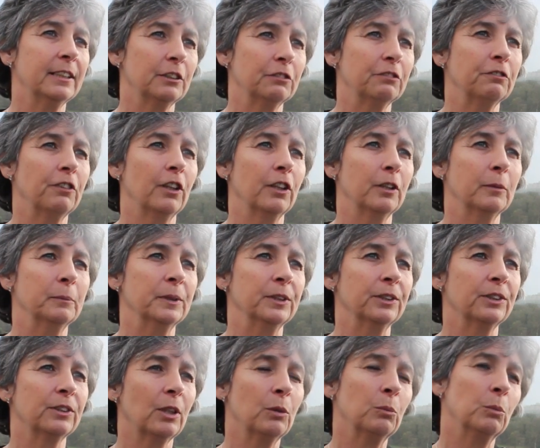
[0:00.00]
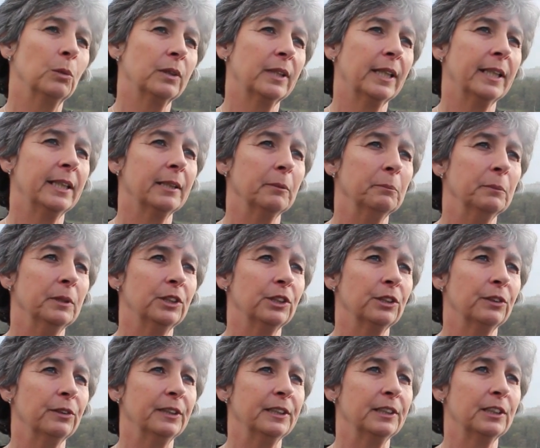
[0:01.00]
to farmers on what they can be
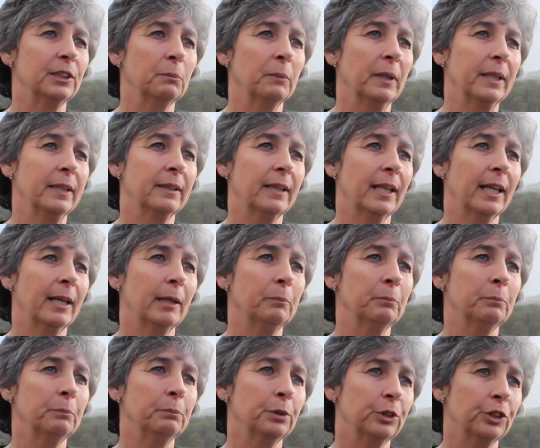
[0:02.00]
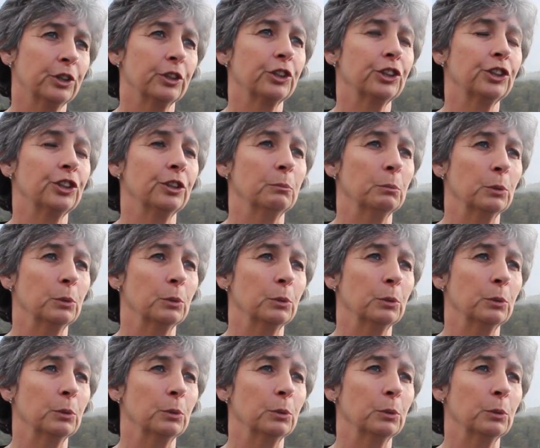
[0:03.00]
doing to make their production